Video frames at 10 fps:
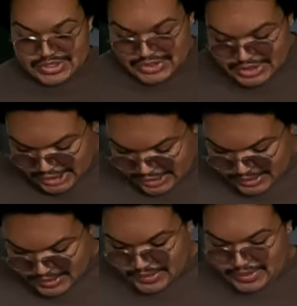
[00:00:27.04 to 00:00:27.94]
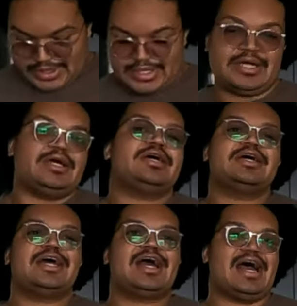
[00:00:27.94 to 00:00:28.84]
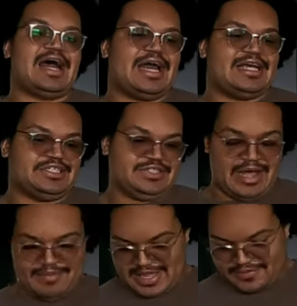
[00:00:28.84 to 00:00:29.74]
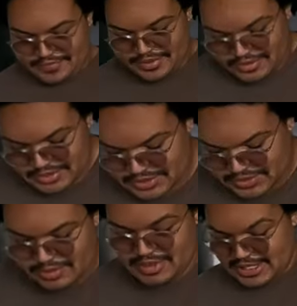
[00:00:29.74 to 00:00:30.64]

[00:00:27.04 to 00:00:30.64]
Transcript: So, I just got back from the grocery store